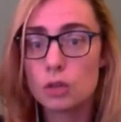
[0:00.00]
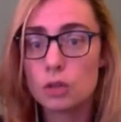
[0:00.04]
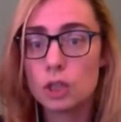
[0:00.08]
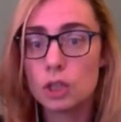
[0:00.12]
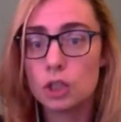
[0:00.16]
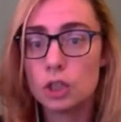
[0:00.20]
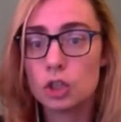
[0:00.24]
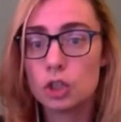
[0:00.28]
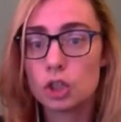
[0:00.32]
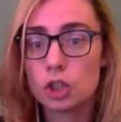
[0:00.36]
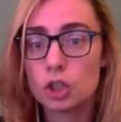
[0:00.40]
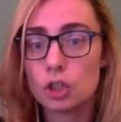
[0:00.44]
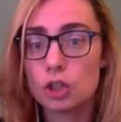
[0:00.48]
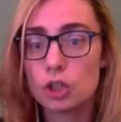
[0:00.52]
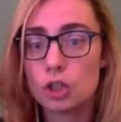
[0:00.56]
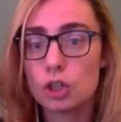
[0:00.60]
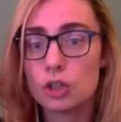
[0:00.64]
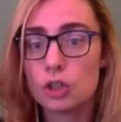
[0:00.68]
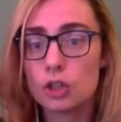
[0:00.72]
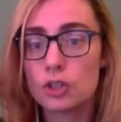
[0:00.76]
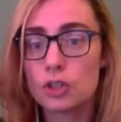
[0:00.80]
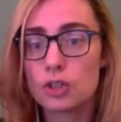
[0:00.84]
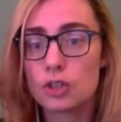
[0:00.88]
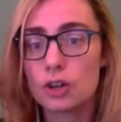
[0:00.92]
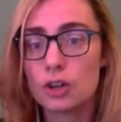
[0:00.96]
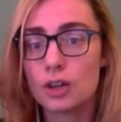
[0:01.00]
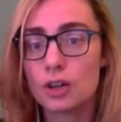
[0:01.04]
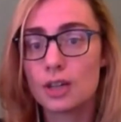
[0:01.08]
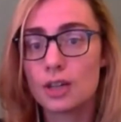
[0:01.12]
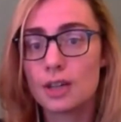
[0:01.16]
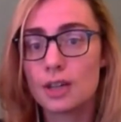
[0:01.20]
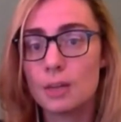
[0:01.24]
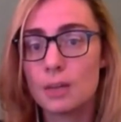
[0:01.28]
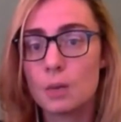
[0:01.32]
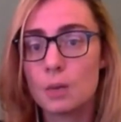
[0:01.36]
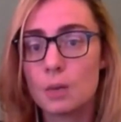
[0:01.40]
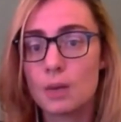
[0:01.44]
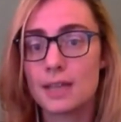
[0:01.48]
can ensure you're starting
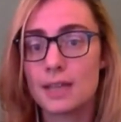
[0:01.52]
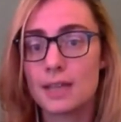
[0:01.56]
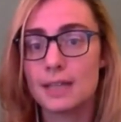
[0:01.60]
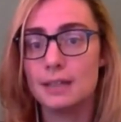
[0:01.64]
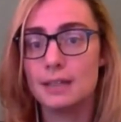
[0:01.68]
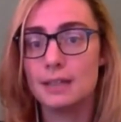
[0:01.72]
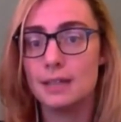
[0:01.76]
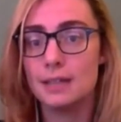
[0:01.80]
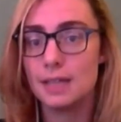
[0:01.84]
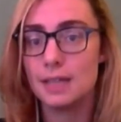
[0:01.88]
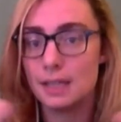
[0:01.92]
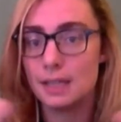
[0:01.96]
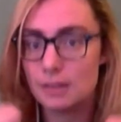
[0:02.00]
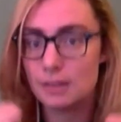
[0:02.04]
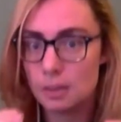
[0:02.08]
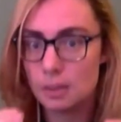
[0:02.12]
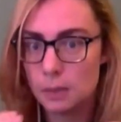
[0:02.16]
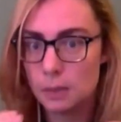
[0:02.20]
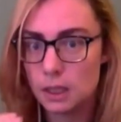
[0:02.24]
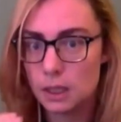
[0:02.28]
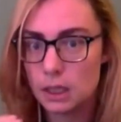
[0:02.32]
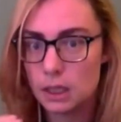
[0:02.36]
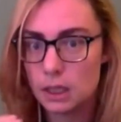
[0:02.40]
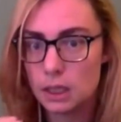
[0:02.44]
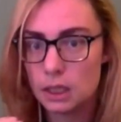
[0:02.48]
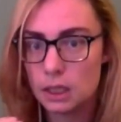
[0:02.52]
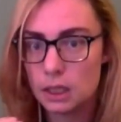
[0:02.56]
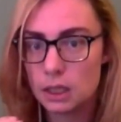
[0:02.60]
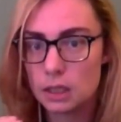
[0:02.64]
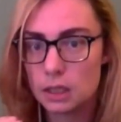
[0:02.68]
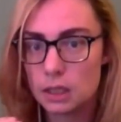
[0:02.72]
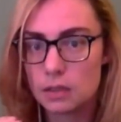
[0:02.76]
them where they need to be